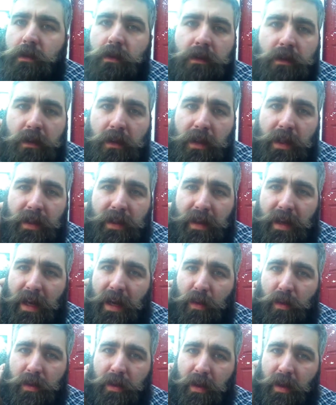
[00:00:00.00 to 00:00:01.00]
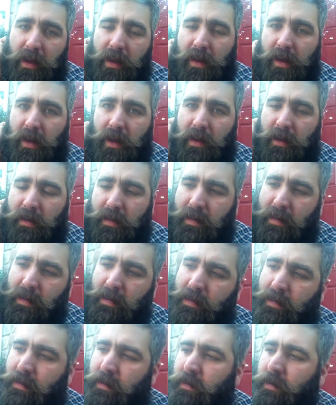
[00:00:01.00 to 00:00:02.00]
cleaned it out with a
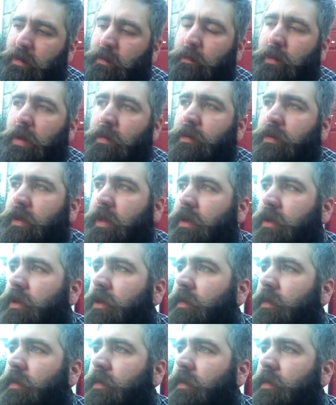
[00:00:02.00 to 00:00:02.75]
pipe cleaner,